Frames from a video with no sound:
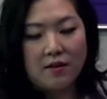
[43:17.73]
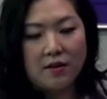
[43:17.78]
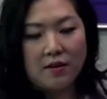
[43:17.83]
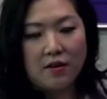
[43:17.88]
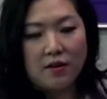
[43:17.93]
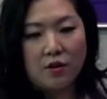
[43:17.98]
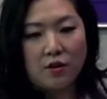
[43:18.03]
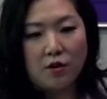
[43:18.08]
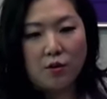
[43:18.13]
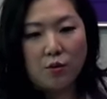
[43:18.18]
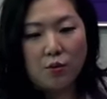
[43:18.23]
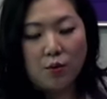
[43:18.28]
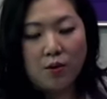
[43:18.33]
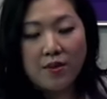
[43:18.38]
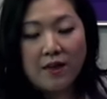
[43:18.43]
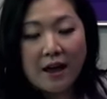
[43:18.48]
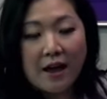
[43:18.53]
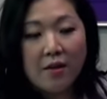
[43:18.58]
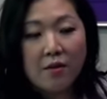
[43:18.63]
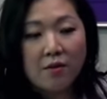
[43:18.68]
You know,
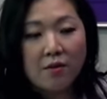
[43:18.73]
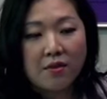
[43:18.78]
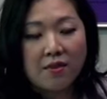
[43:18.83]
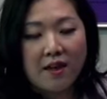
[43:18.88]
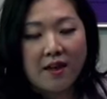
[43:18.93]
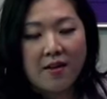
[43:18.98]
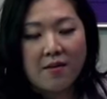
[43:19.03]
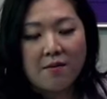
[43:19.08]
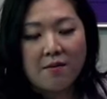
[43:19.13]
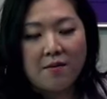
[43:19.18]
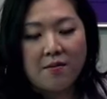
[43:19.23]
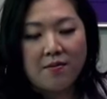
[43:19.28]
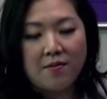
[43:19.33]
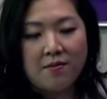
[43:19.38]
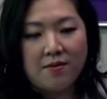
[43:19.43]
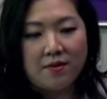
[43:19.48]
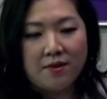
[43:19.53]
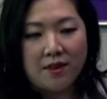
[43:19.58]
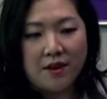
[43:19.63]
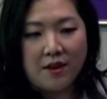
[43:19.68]
without them,
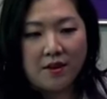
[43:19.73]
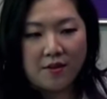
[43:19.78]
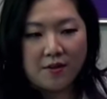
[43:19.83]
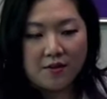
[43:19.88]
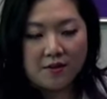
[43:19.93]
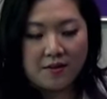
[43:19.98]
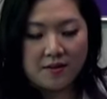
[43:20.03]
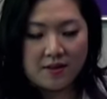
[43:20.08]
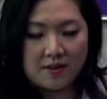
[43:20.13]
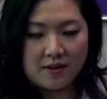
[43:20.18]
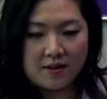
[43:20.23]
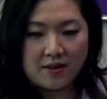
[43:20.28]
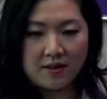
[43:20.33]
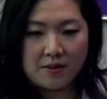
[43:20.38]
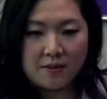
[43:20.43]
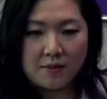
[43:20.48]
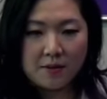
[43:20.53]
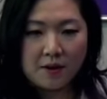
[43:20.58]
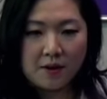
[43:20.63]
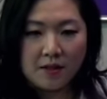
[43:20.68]
the
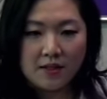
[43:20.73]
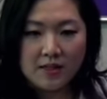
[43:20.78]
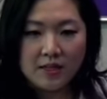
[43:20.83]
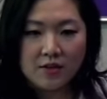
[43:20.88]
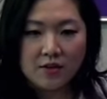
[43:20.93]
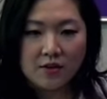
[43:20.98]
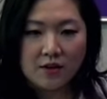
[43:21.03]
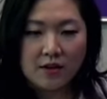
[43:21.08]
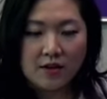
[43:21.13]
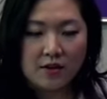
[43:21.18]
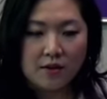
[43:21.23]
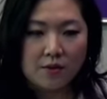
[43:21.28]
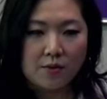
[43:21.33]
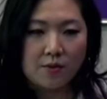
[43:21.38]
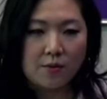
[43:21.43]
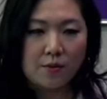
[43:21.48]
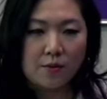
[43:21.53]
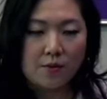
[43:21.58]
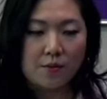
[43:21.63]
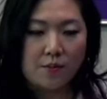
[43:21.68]
the content creator
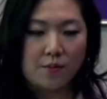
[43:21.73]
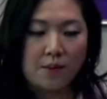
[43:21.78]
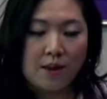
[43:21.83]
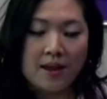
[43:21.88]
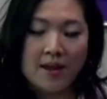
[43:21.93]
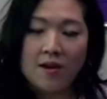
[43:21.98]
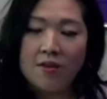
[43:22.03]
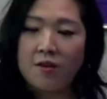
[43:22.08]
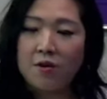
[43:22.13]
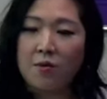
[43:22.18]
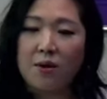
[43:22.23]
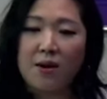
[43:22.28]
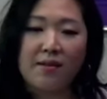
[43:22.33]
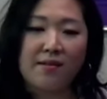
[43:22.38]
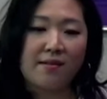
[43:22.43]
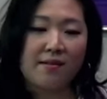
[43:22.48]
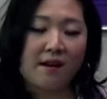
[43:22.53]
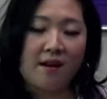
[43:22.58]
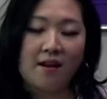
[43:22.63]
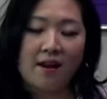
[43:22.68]
may
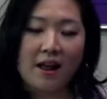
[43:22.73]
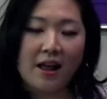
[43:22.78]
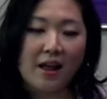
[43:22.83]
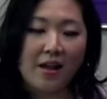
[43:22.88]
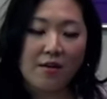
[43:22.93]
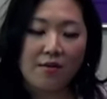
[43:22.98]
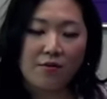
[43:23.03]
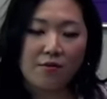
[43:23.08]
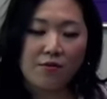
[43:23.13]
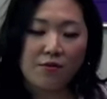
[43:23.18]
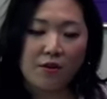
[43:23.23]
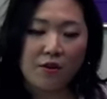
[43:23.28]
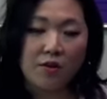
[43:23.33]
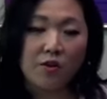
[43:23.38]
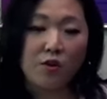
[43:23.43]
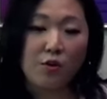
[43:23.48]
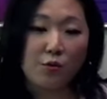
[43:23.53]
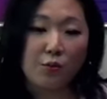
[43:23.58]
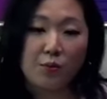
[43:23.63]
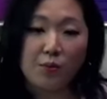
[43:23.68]
otherwise not have a
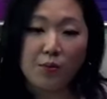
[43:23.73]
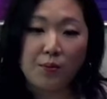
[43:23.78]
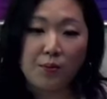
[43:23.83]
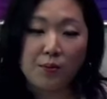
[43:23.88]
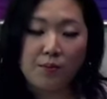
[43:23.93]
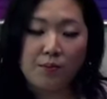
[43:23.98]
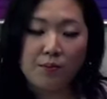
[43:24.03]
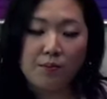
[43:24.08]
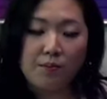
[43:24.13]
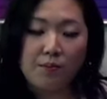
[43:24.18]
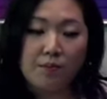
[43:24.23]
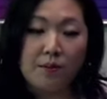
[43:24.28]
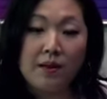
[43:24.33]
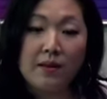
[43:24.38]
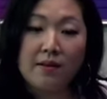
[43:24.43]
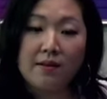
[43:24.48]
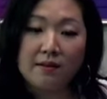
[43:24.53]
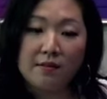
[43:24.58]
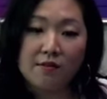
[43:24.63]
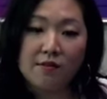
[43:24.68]
good
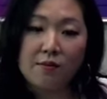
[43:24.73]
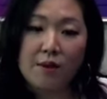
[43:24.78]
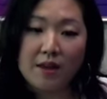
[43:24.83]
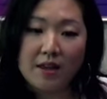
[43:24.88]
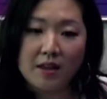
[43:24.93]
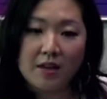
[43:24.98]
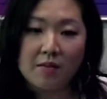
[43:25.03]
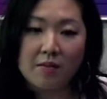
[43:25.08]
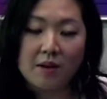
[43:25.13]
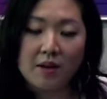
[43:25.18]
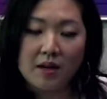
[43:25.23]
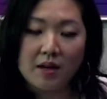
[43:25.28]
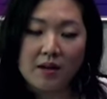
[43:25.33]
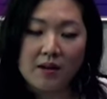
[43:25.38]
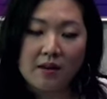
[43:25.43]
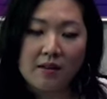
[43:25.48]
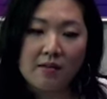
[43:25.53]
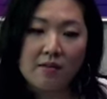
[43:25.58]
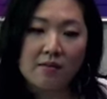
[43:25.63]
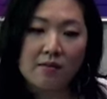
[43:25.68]
means of making money,
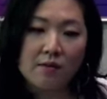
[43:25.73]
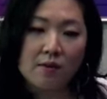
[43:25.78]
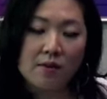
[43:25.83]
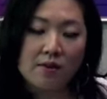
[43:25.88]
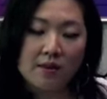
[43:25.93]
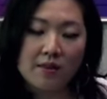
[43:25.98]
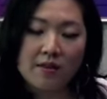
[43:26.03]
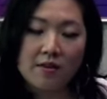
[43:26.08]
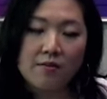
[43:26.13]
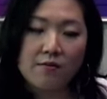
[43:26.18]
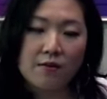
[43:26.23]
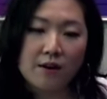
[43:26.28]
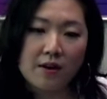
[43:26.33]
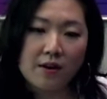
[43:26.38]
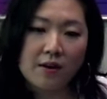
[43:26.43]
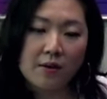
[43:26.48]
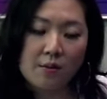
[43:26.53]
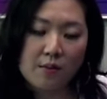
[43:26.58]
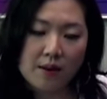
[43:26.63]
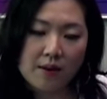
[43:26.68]
and so I think they're
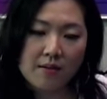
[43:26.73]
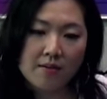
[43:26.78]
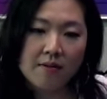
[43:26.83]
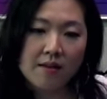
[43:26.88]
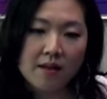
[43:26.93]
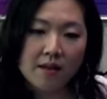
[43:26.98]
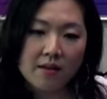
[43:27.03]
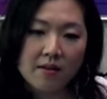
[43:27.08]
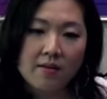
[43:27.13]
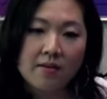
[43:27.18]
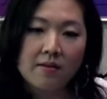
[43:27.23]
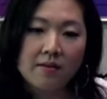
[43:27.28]
very aware of that.